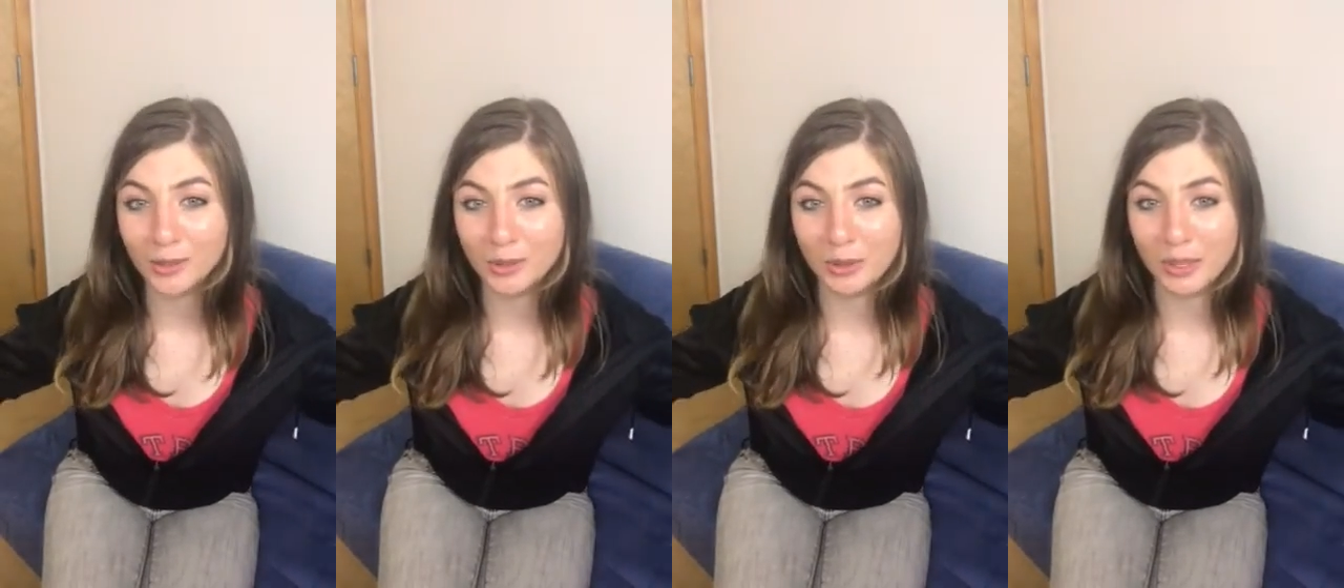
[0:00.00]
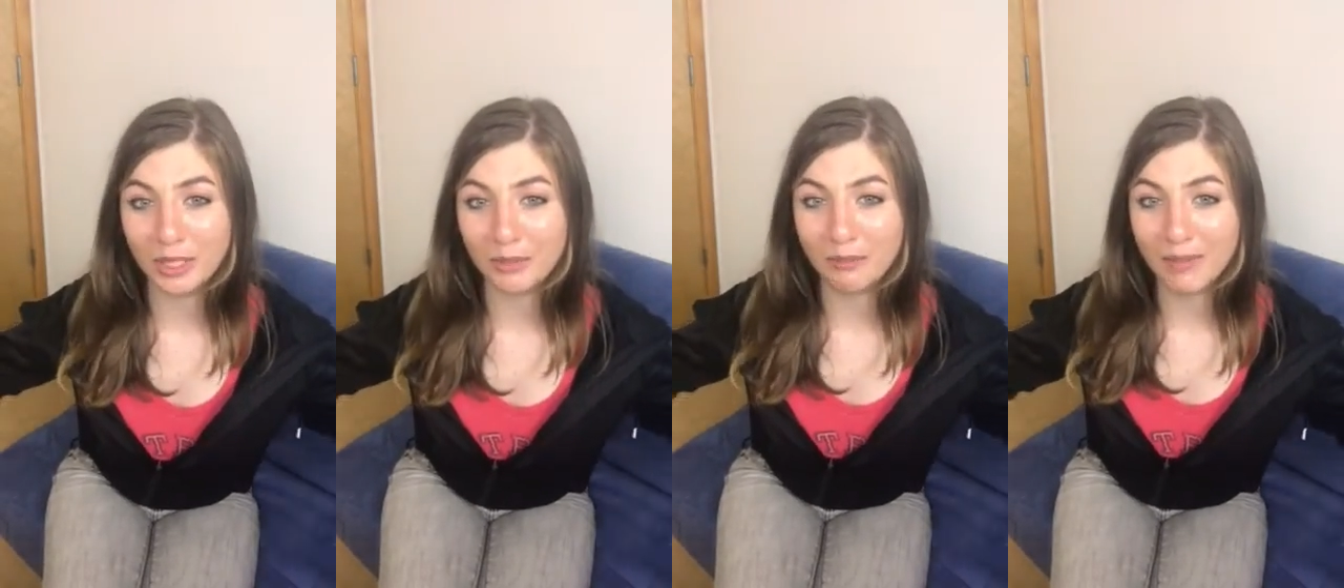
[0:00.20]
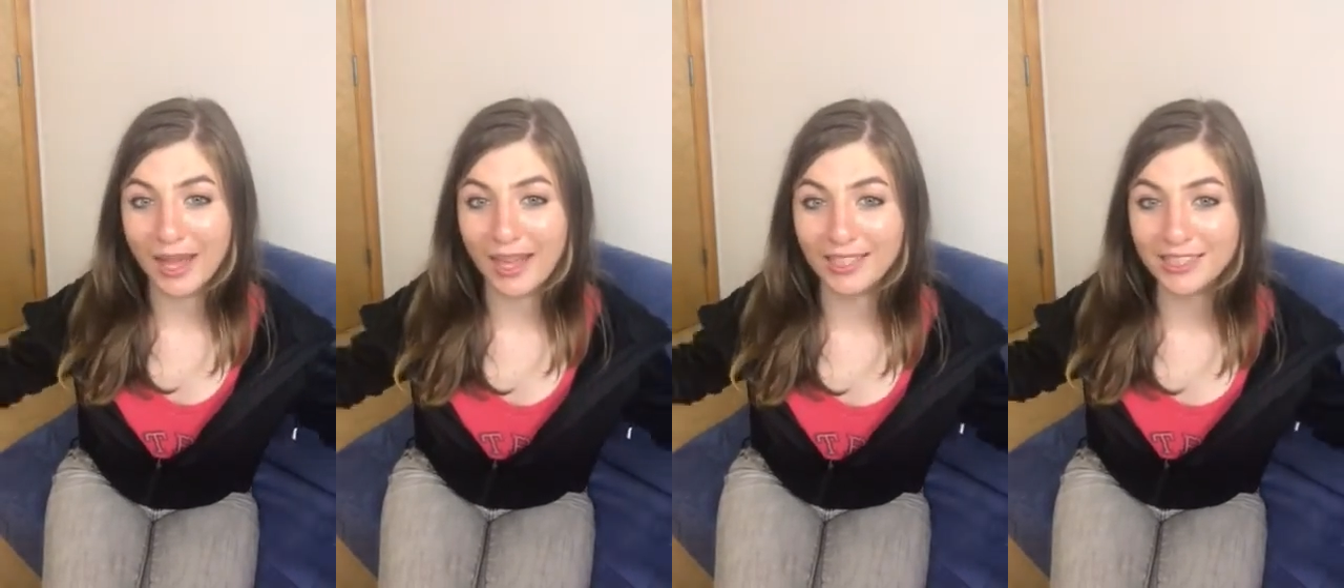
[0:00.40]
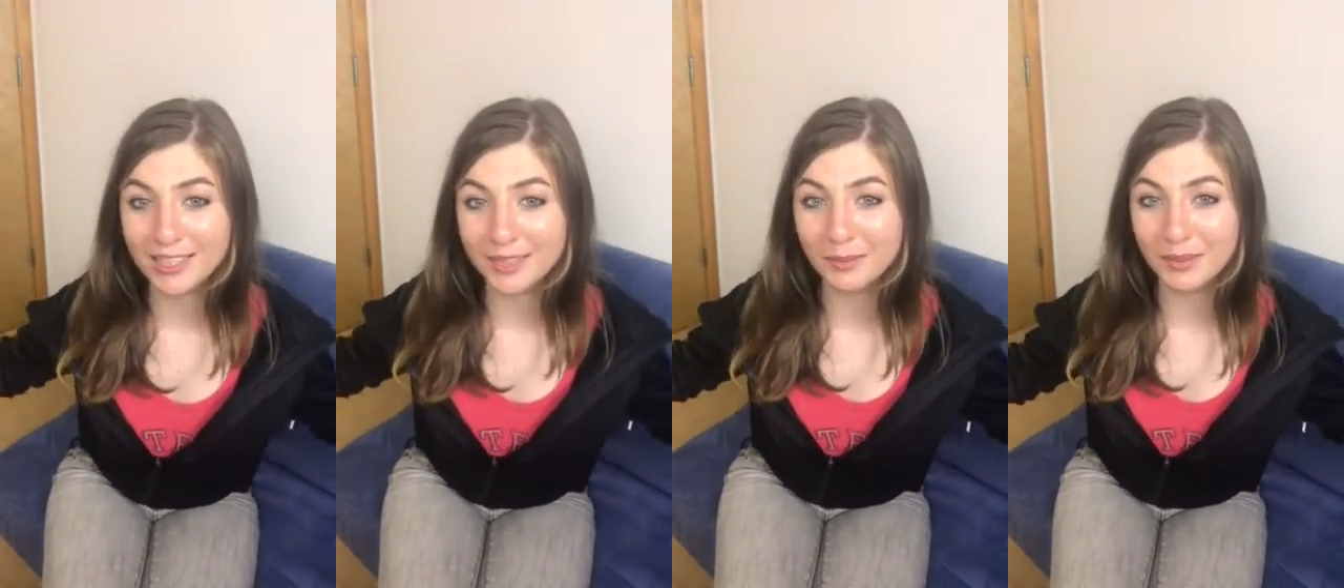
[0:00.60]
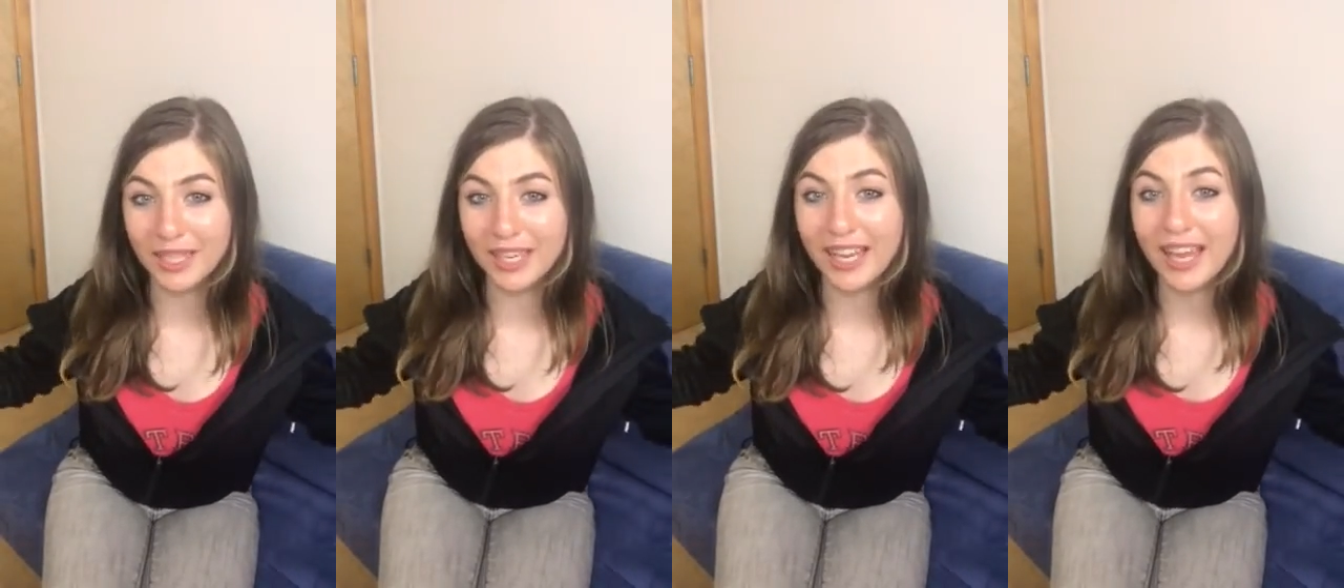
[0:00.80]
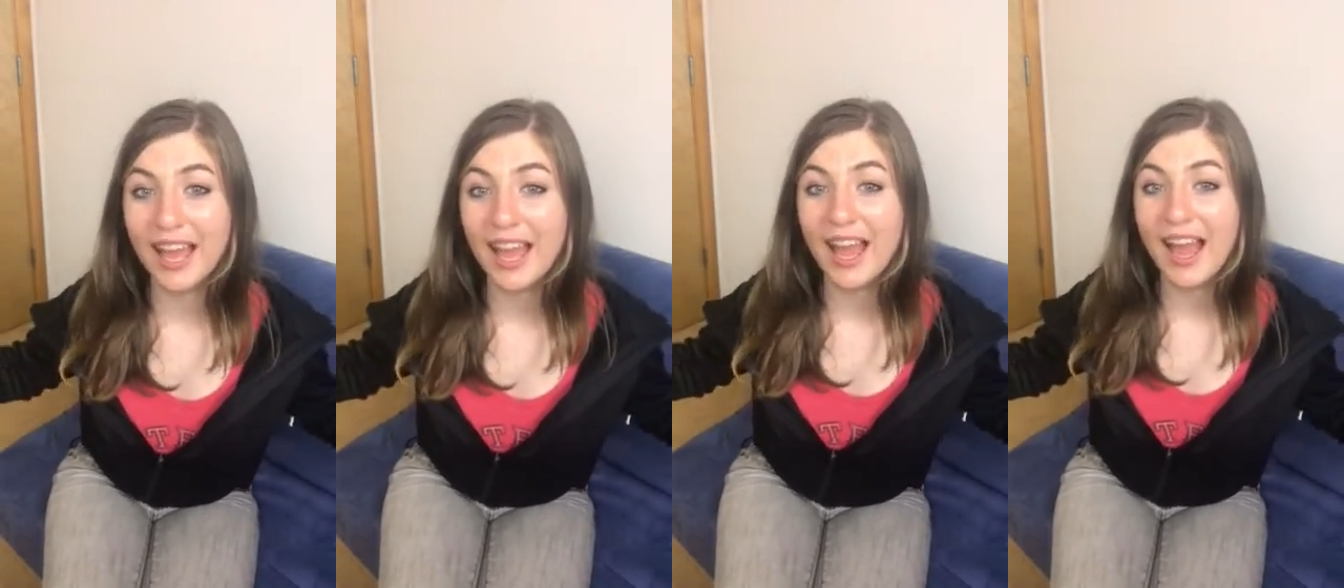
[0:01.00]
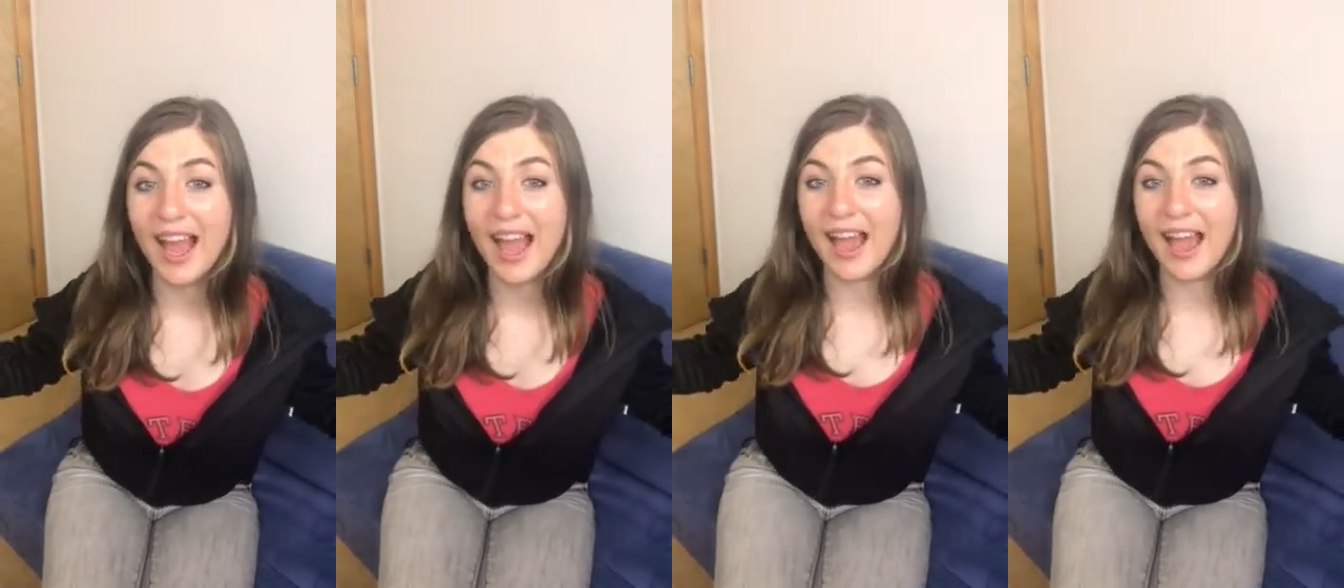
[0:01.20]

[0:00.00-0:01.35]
was running past me